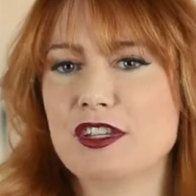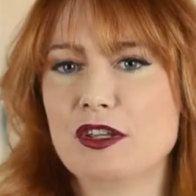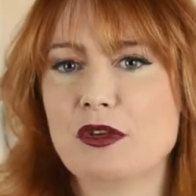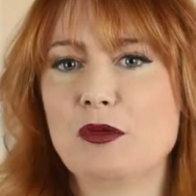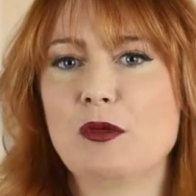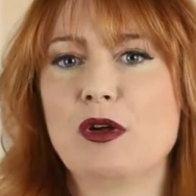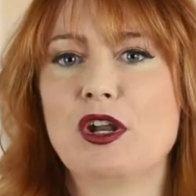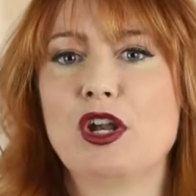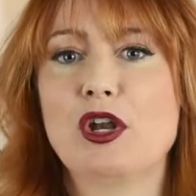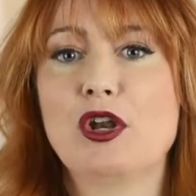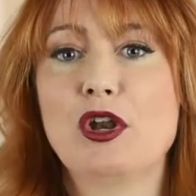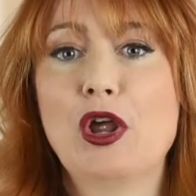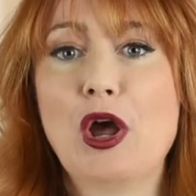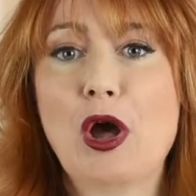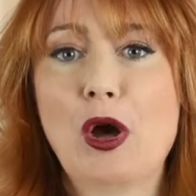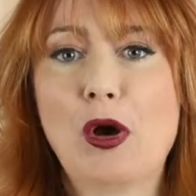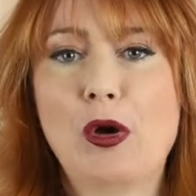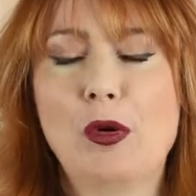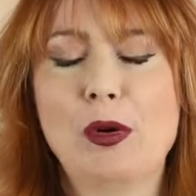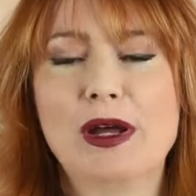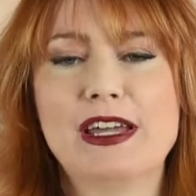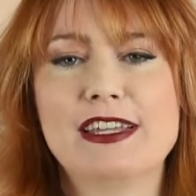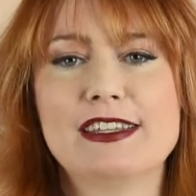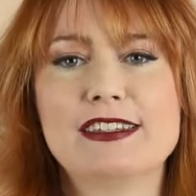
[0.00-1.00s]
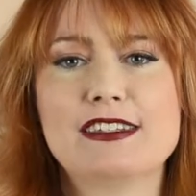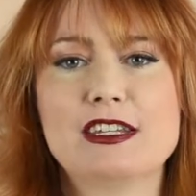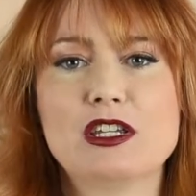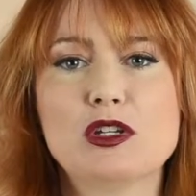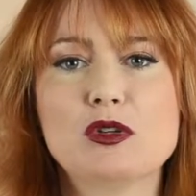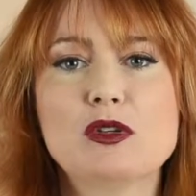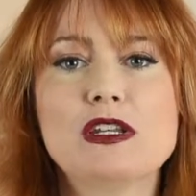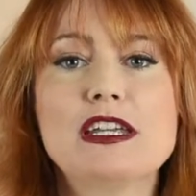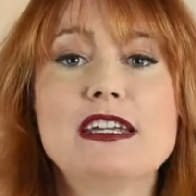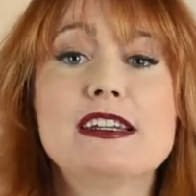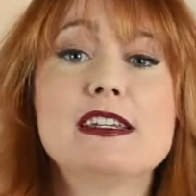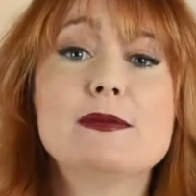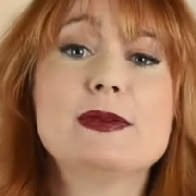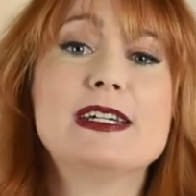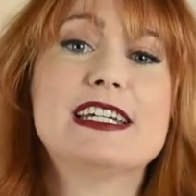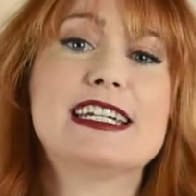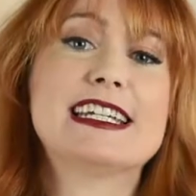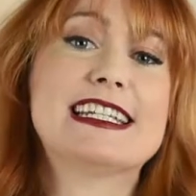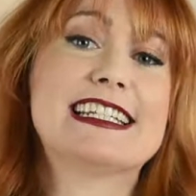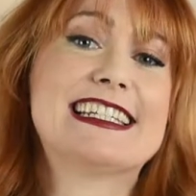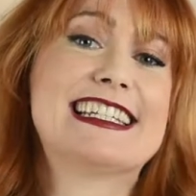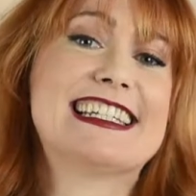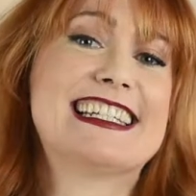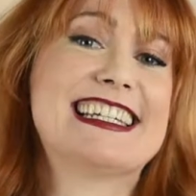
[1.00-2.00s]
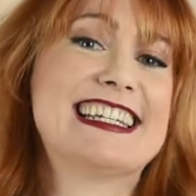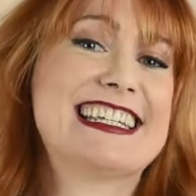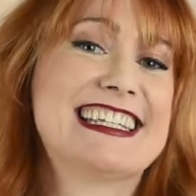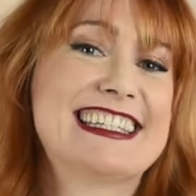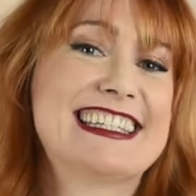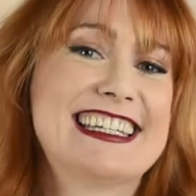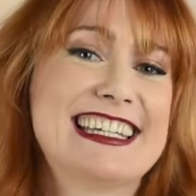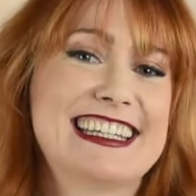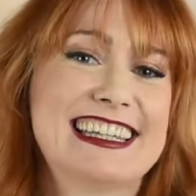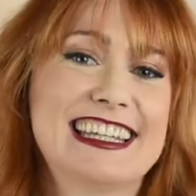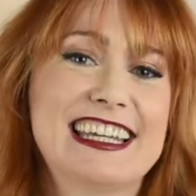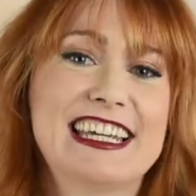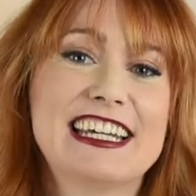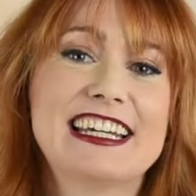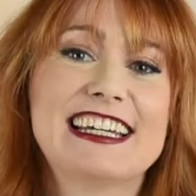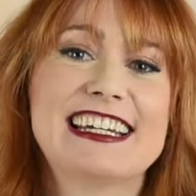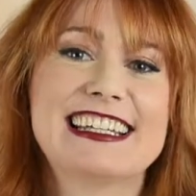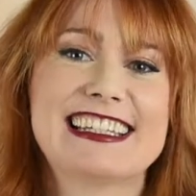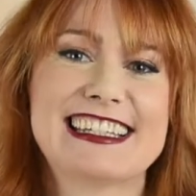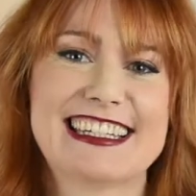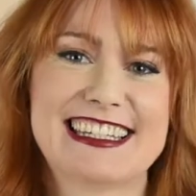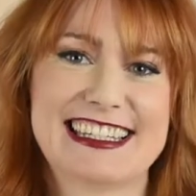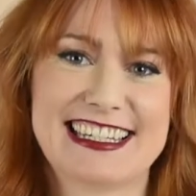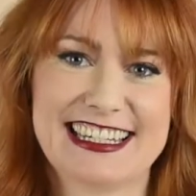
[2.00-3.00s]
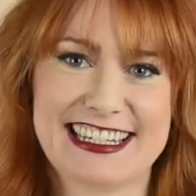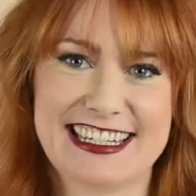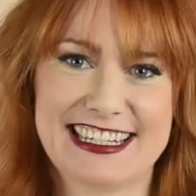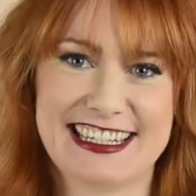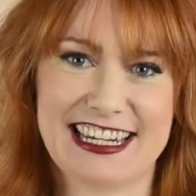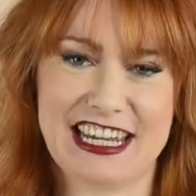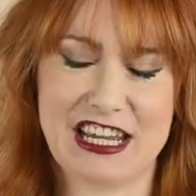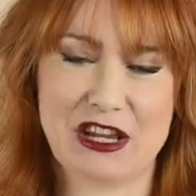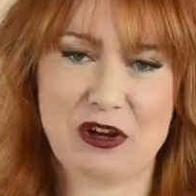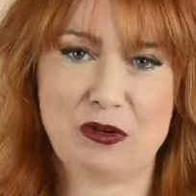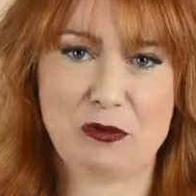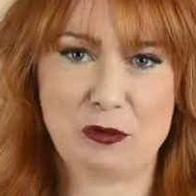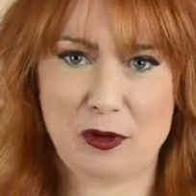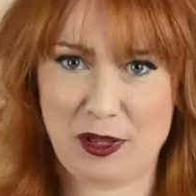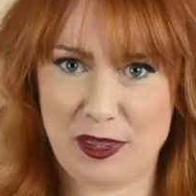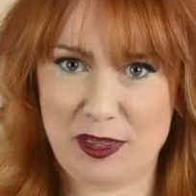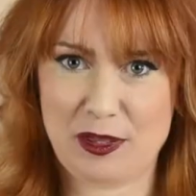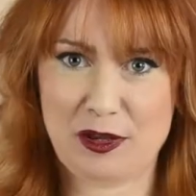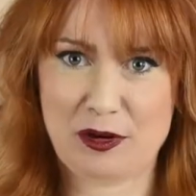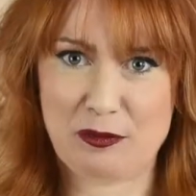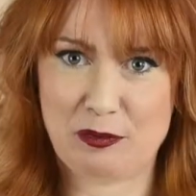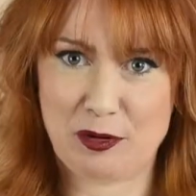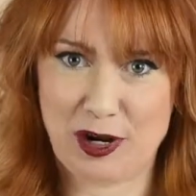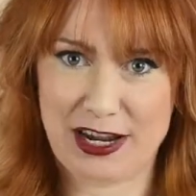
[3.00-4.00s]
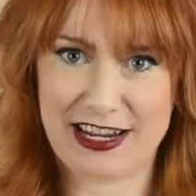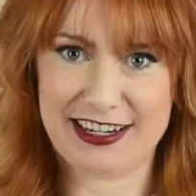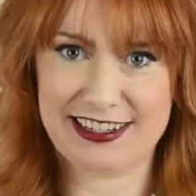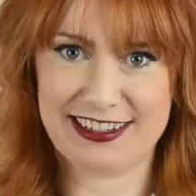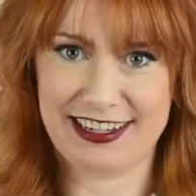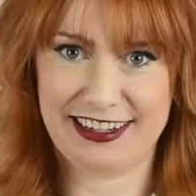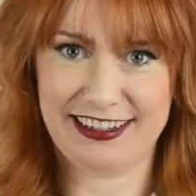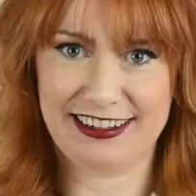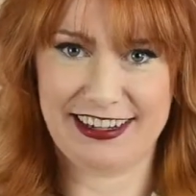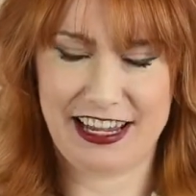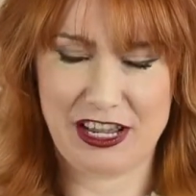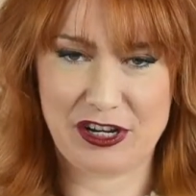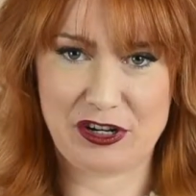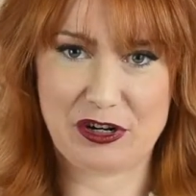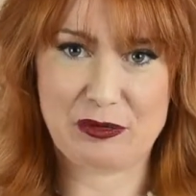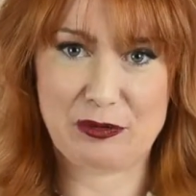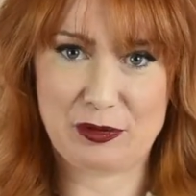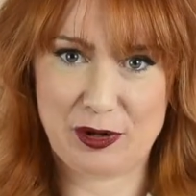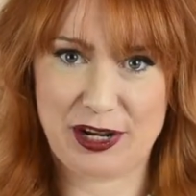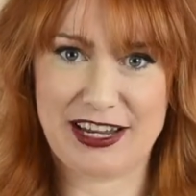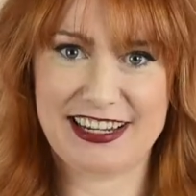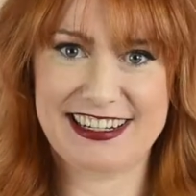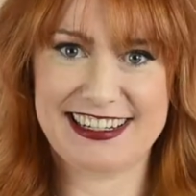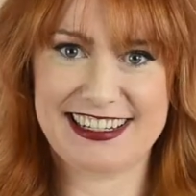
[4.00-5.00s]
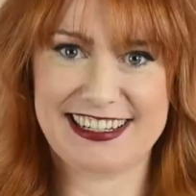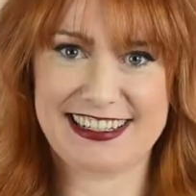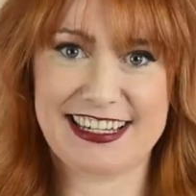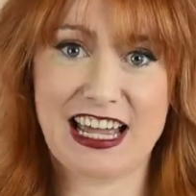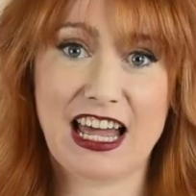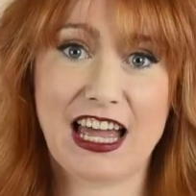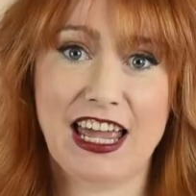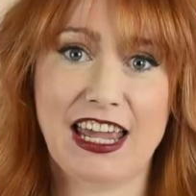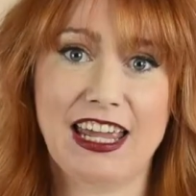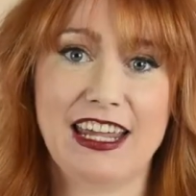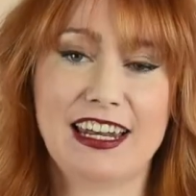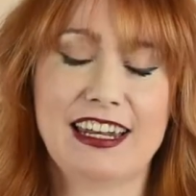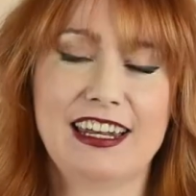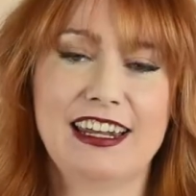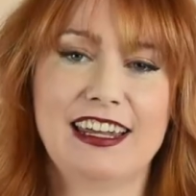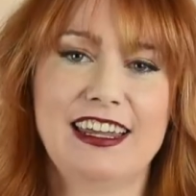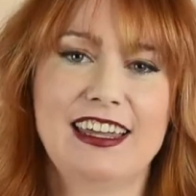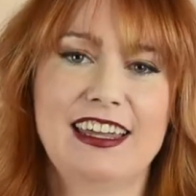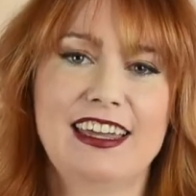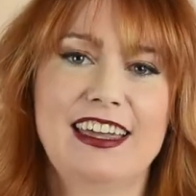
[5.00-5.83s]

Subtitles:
thing you want to know is you need to be consistently consistent with your branding and your brand design.